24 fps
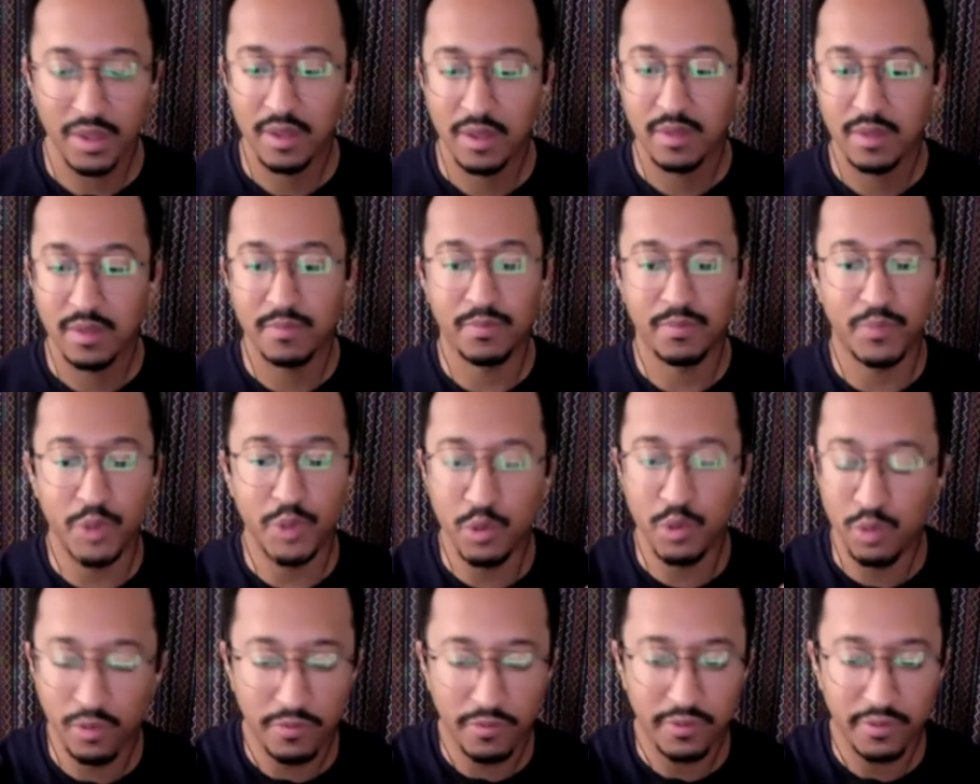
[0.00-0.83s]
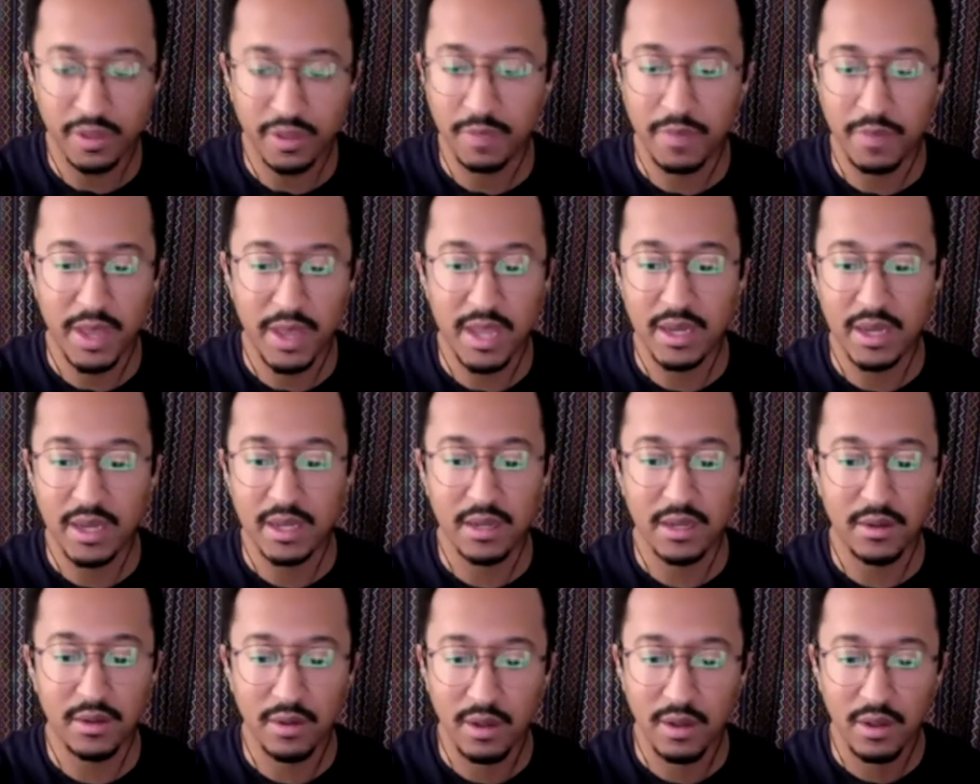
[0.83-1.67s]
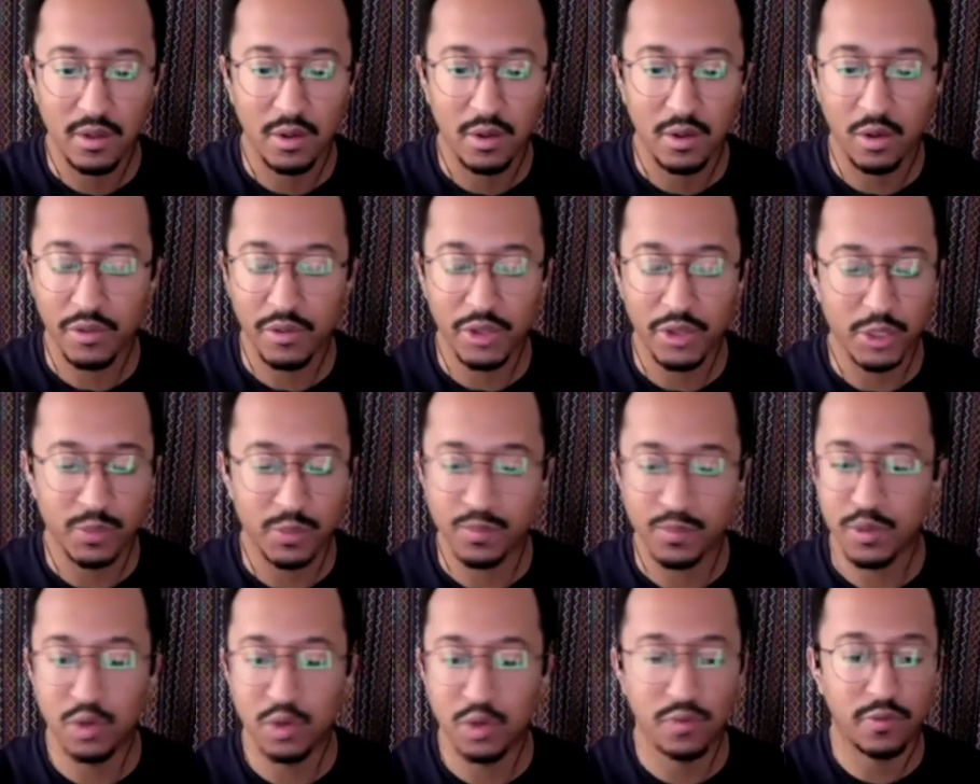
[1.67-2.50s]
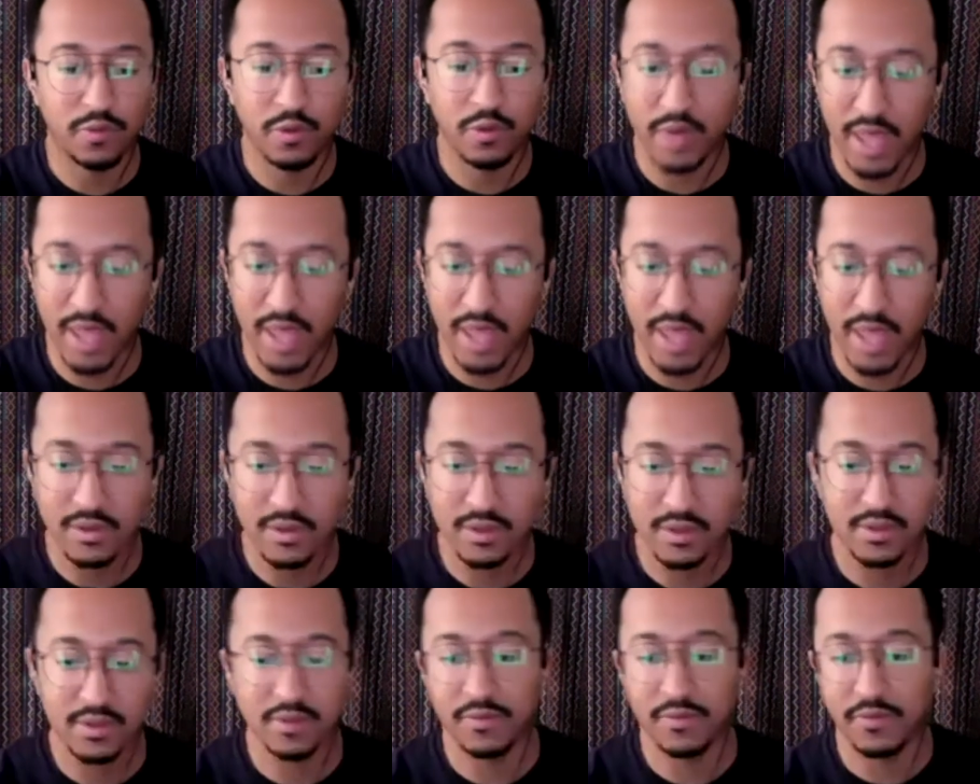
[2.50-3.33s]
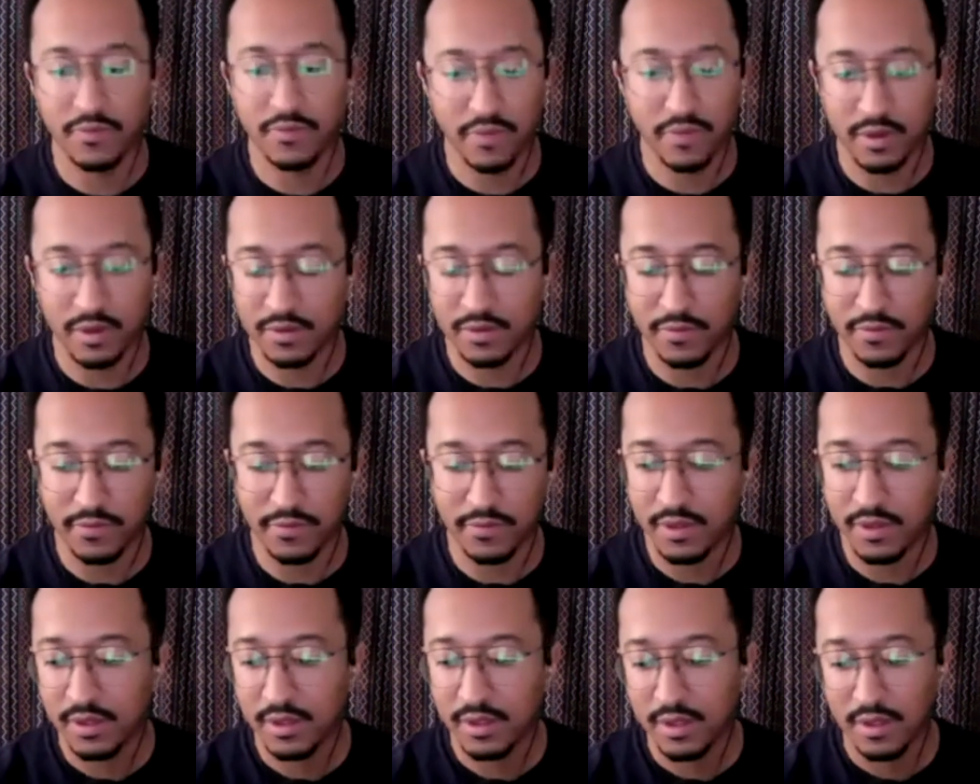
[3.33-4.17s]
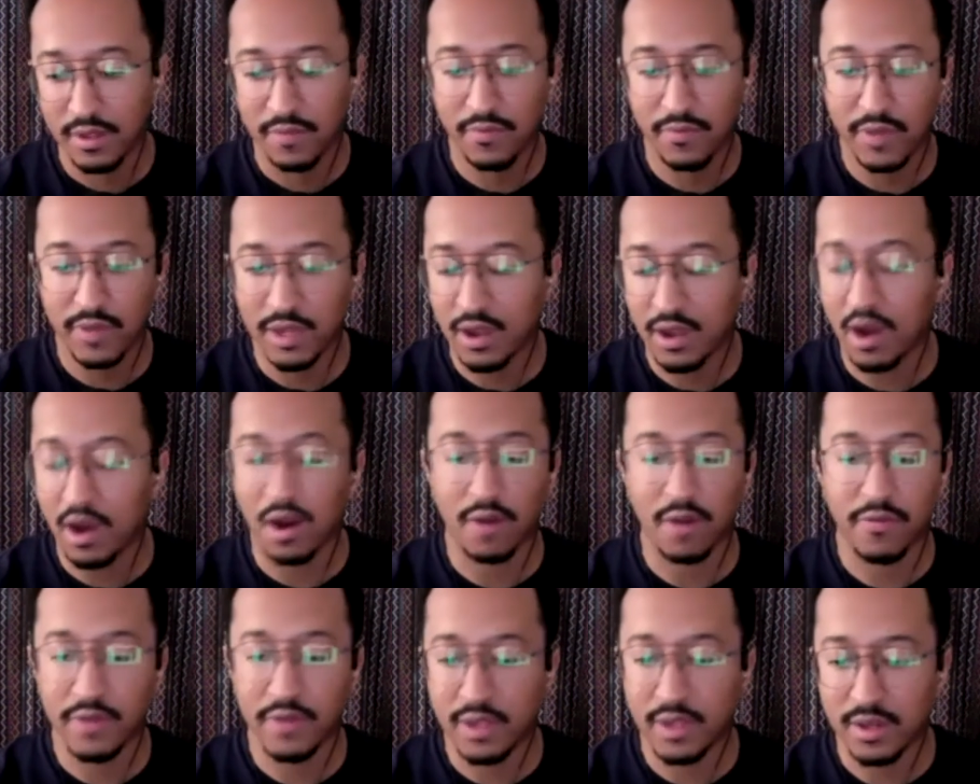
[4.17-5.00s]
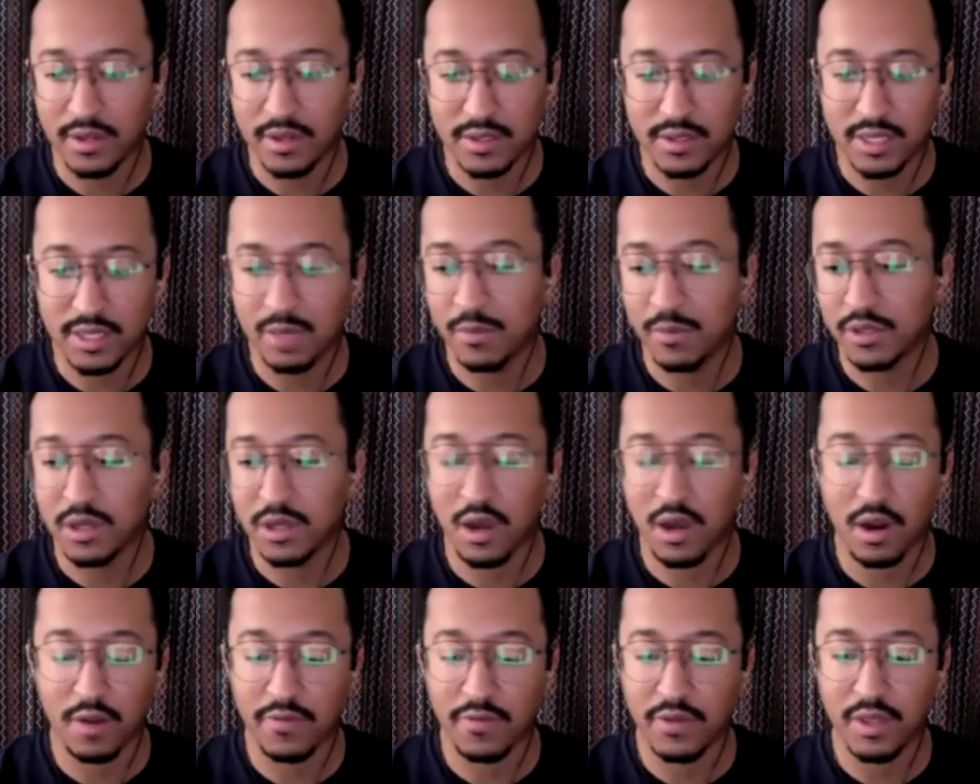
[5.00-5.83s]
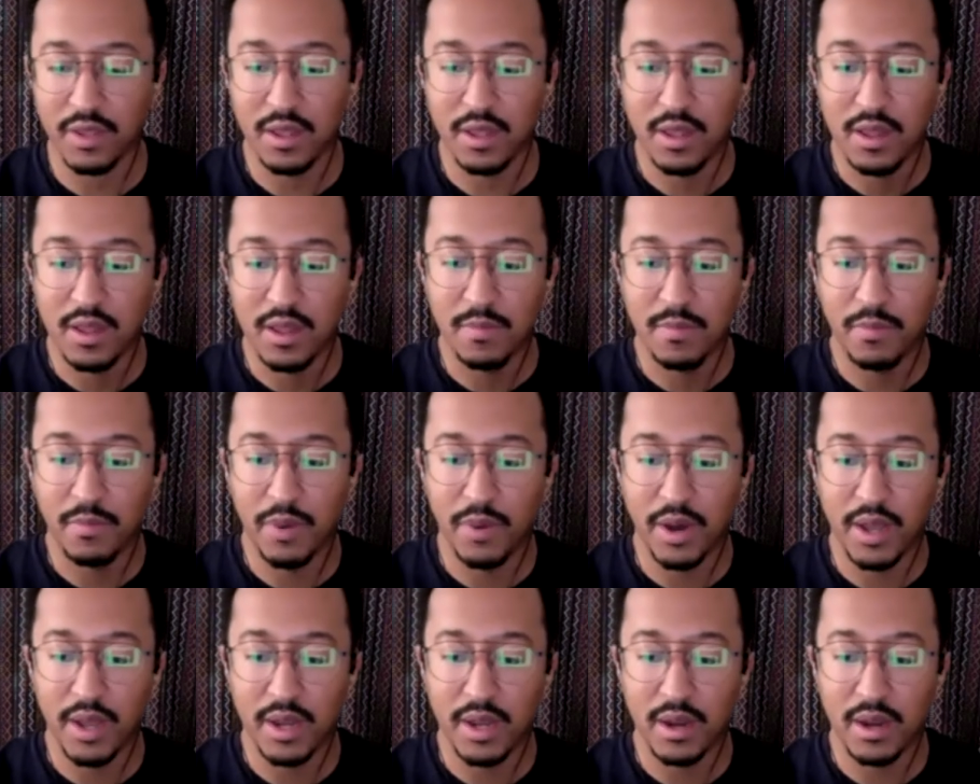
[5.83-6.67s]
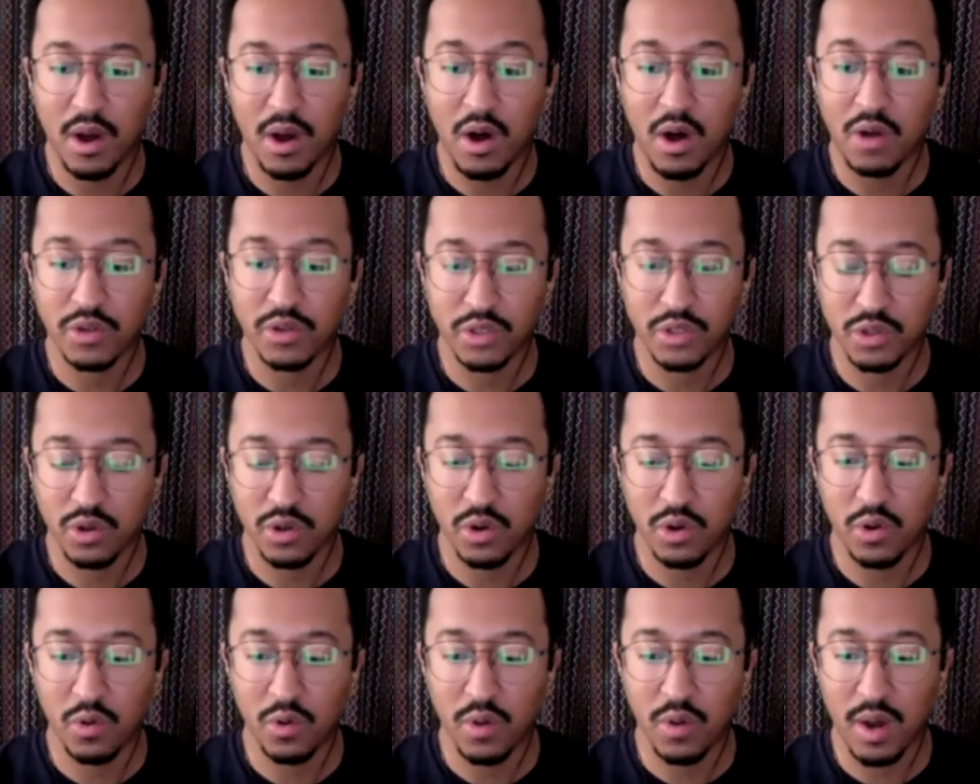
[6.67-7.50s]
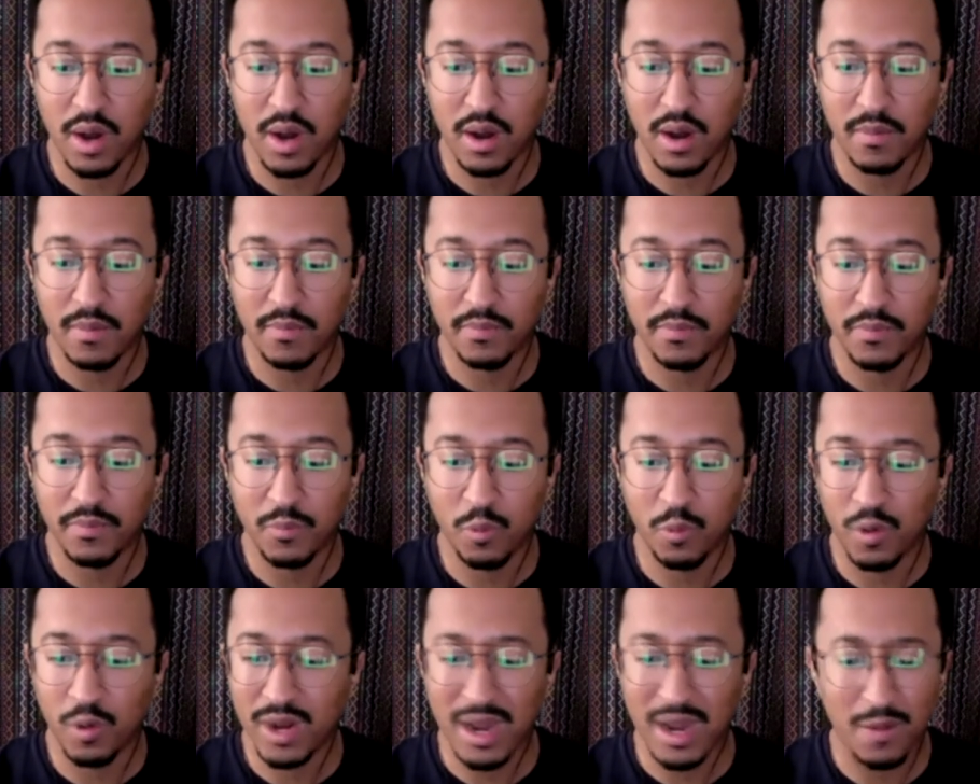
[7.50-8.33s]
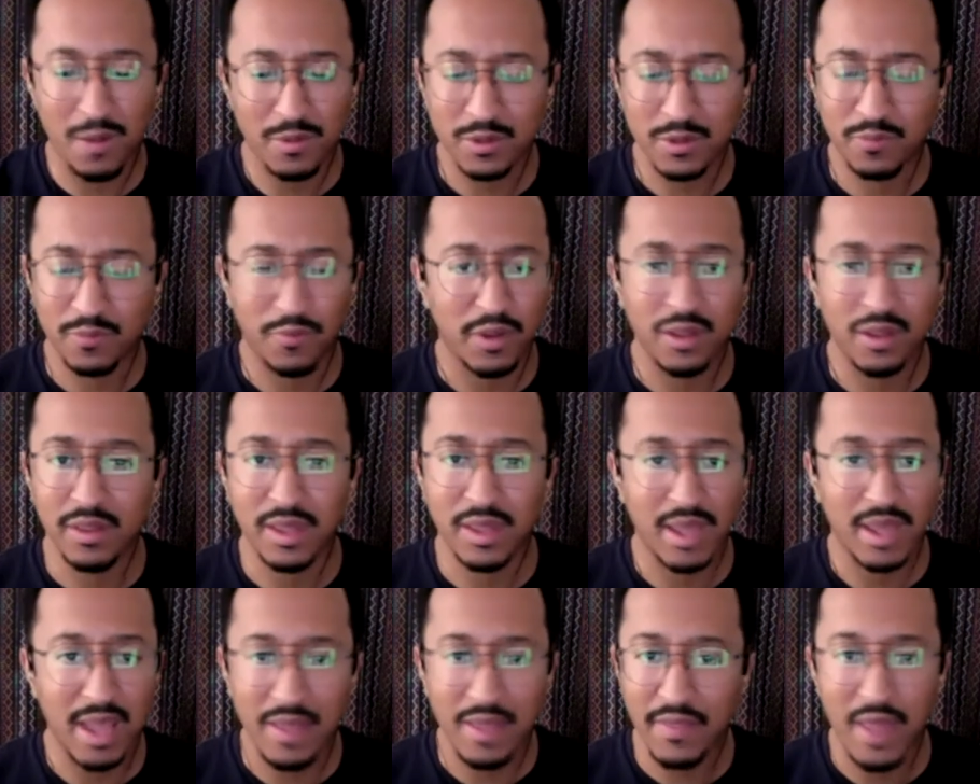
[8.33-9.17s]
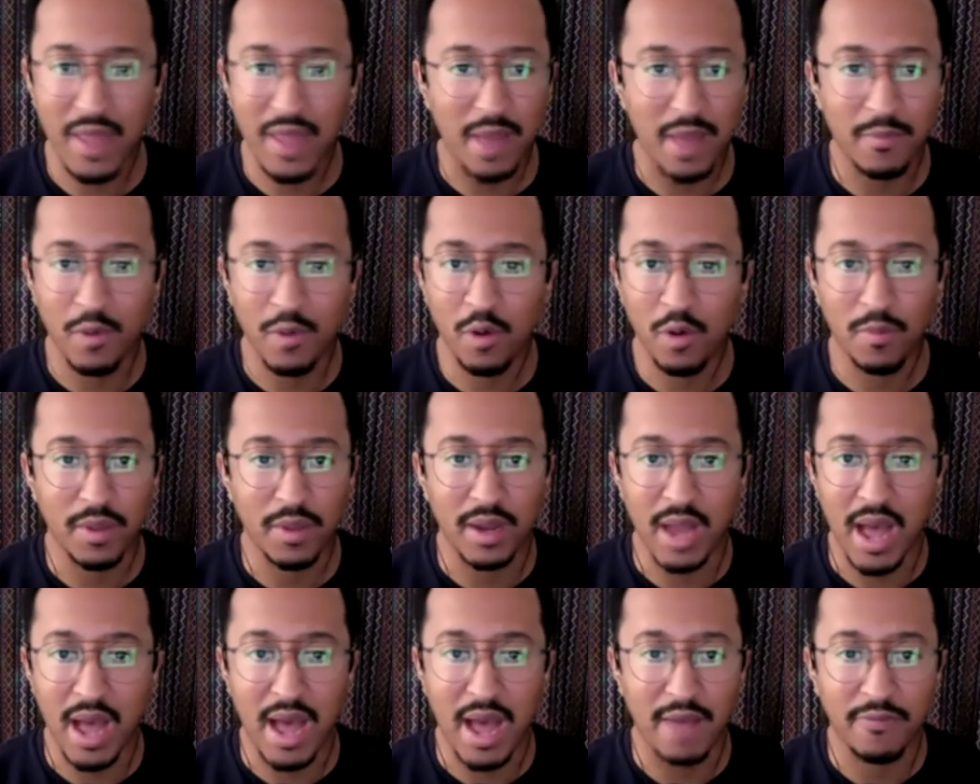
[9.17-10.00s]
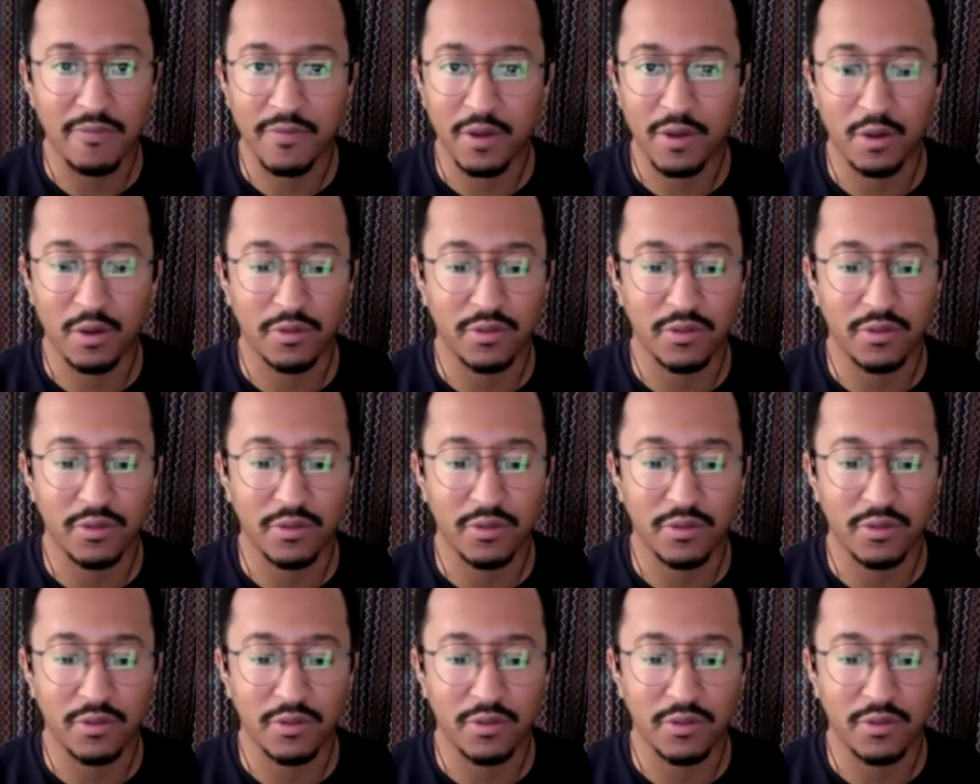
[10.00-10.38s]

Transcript: beautifully painted on this beautiful canvas of, of videography and cinematography, but also um, what I was feeling in that moment. I felt a